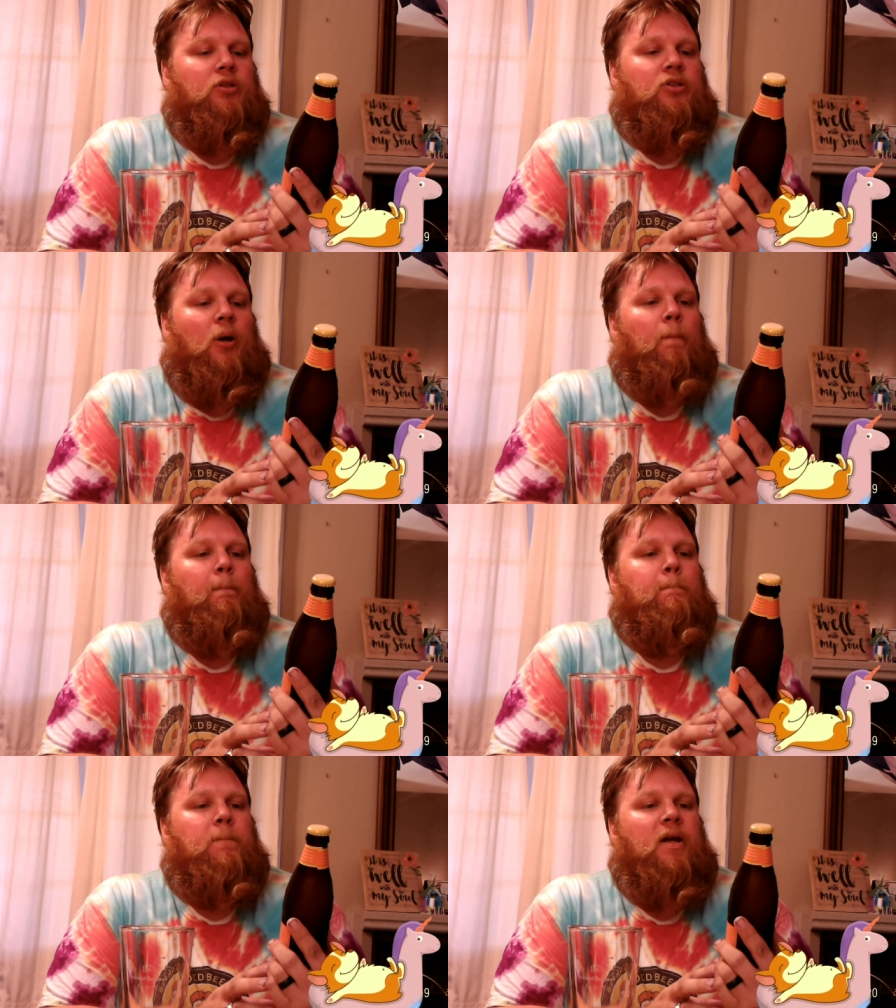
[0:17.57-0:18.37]

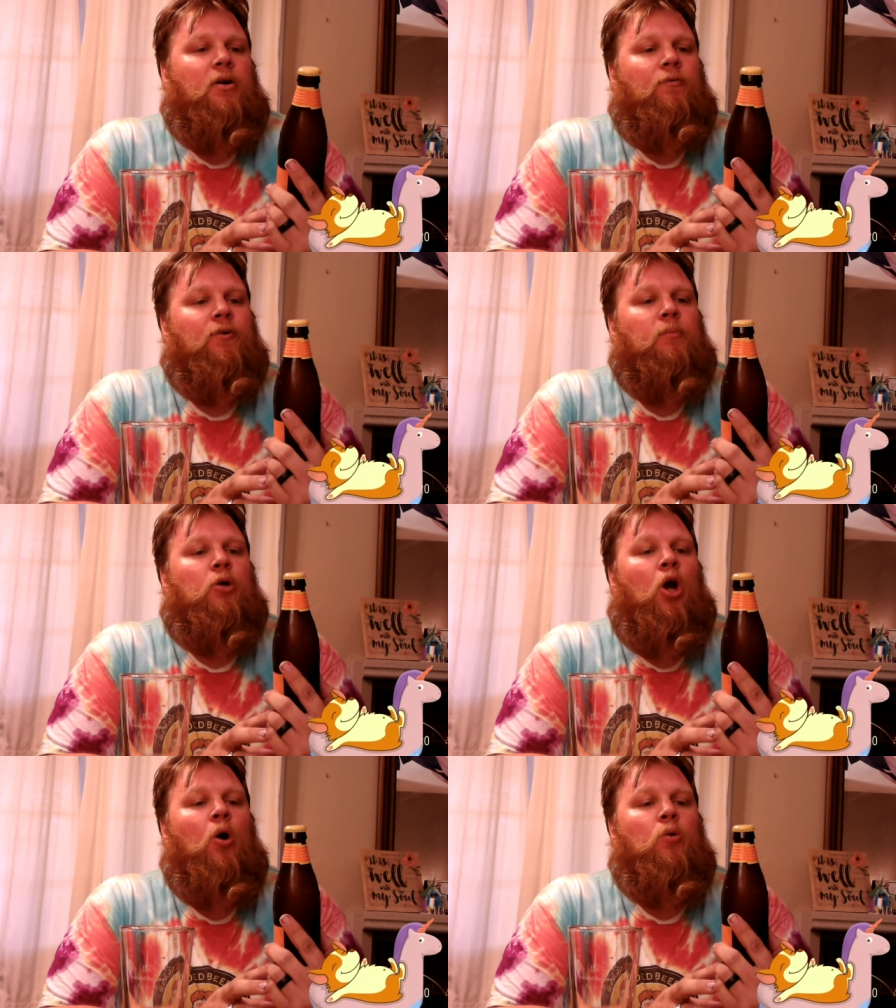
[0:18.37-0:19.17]
some beer
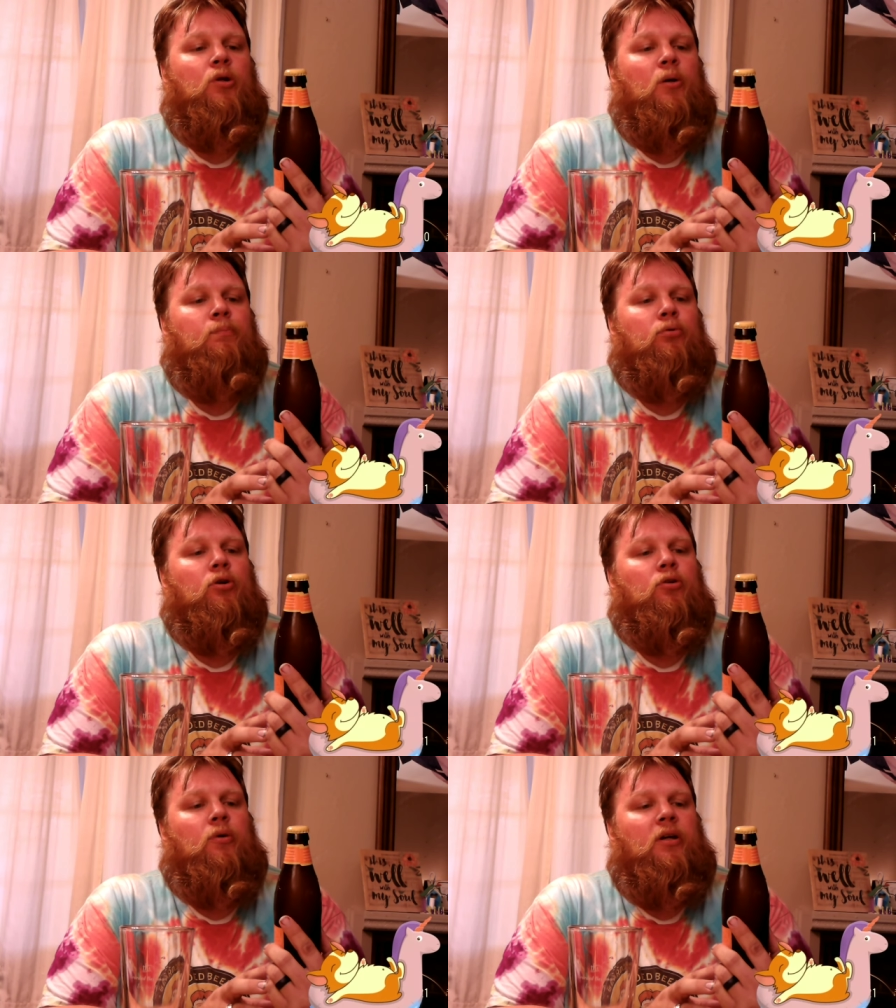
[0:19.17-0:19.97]
from Kona
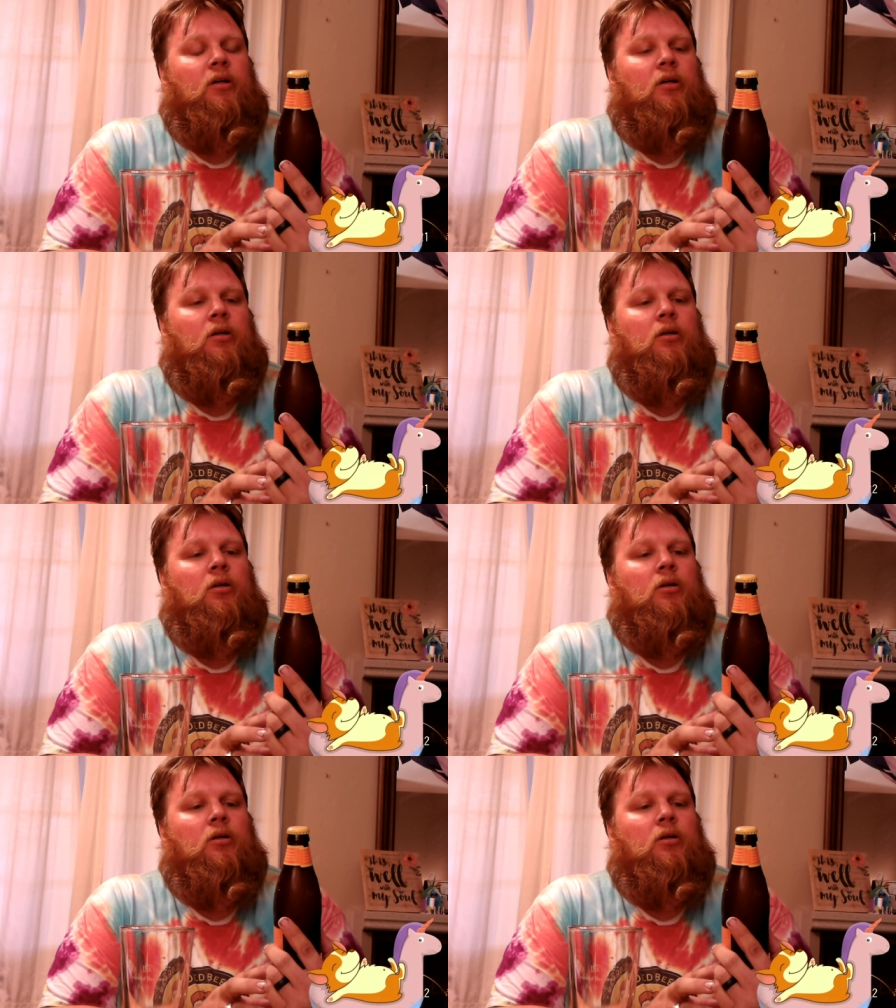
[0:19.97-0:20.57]
Brewing.